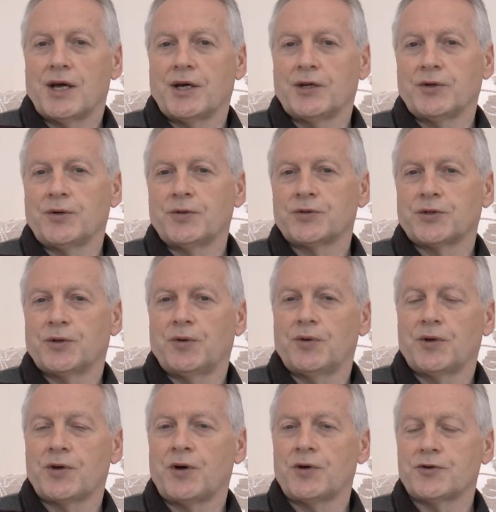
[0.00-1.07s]
and also
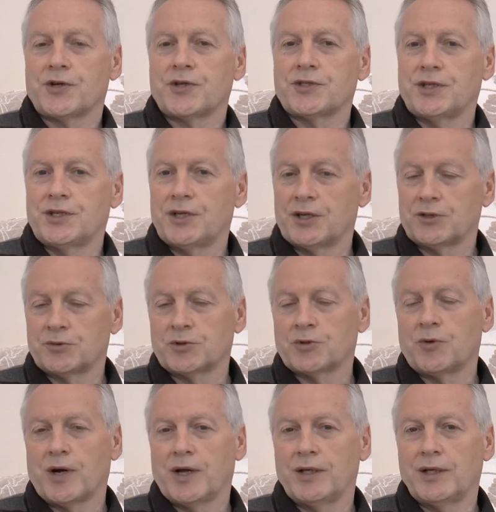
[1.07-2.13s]
the contrast index was
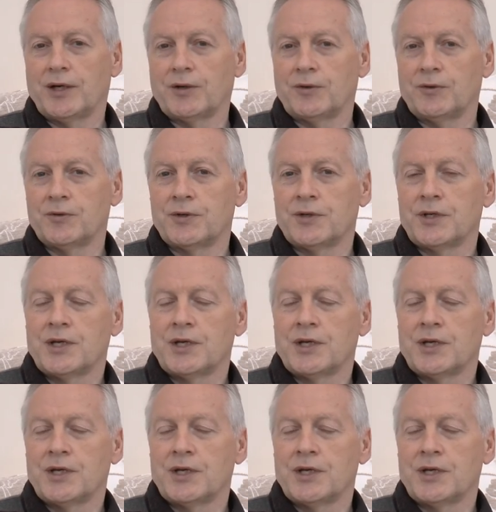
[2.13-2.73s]
quite low.